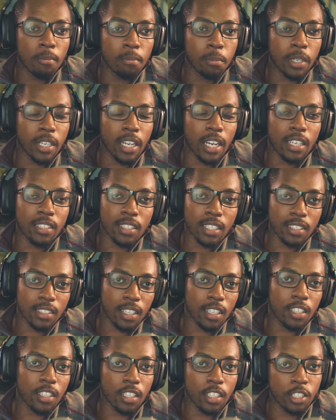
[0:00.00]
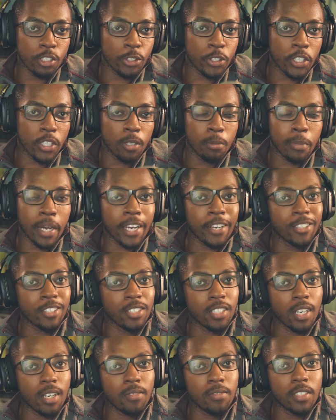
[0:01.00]
But as I said in the intro,
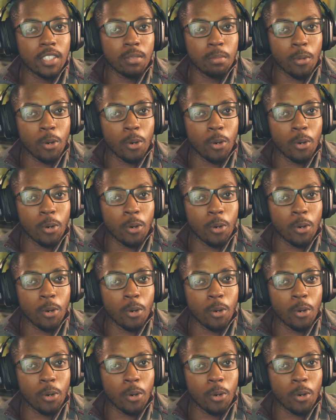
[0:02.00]
Microsoft this